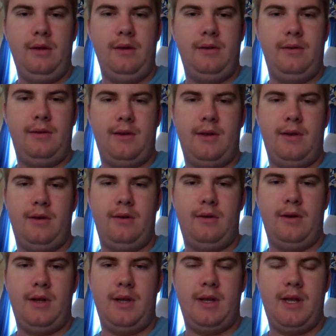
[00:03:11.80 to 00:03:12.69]
So,
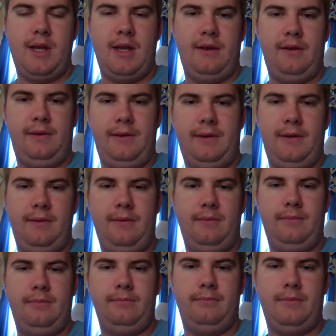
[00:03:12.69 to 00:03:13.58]
I guess
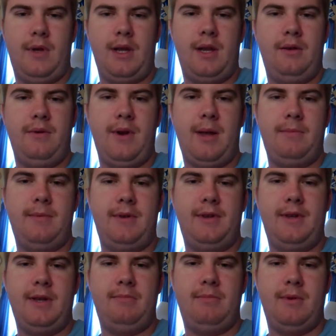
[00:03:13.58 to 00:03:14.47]
I can wrap
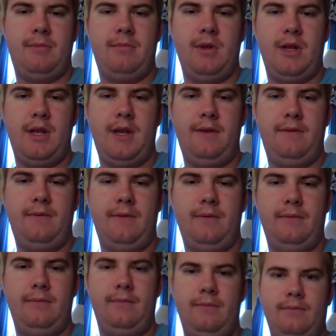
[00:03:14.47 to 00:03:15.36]
this up, I believe.
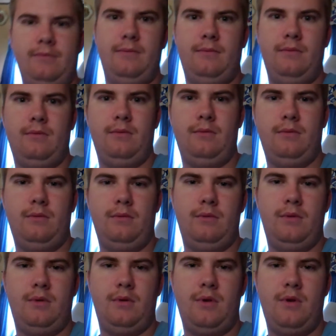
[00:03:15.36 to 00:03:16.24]

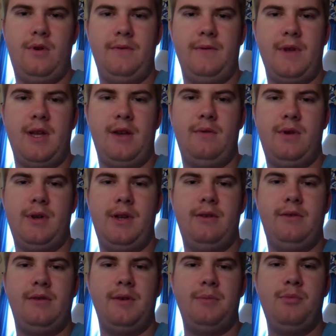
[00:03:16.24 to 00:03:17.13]
Oh, I forgot one
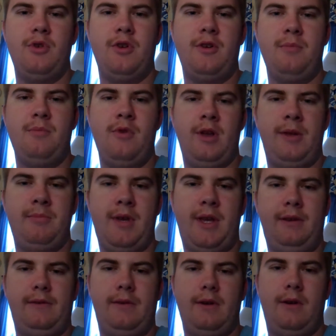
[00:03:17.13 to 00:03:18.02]
user, Booger Boy
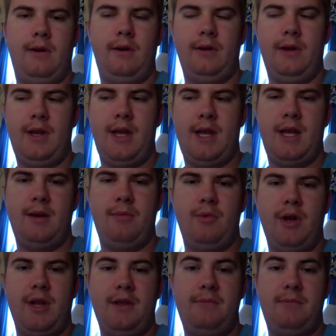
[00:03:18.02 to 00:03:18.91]
Meister. Yeah, I had to
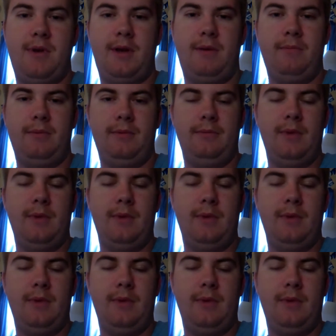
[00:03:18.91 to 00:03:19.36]
bring him up.